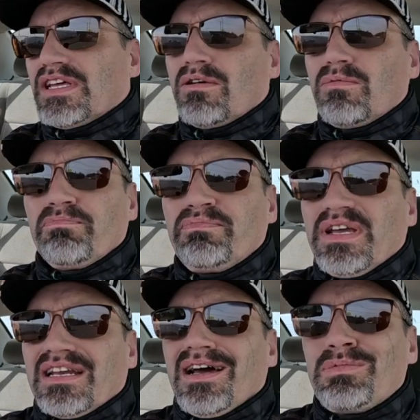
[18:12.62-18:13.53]
there. We'll
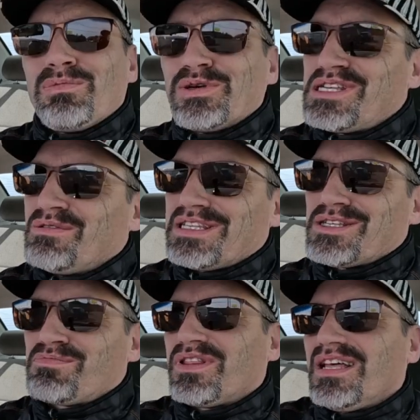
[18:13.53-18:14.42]
pick it up and we'll see what
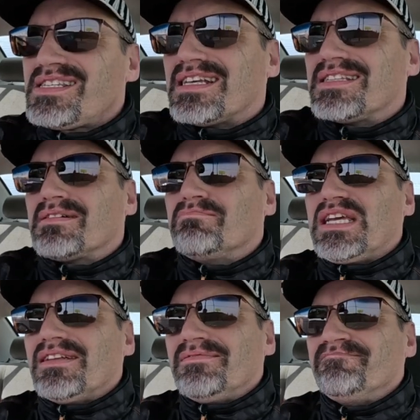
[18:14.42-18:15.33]
this plus ends up
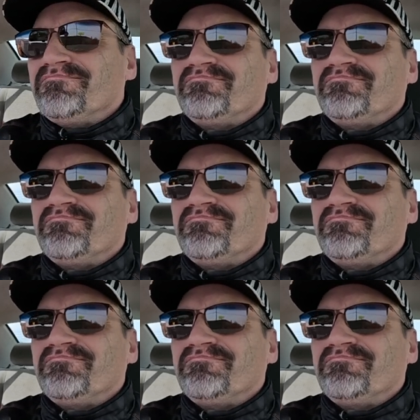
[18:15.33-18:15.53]
being.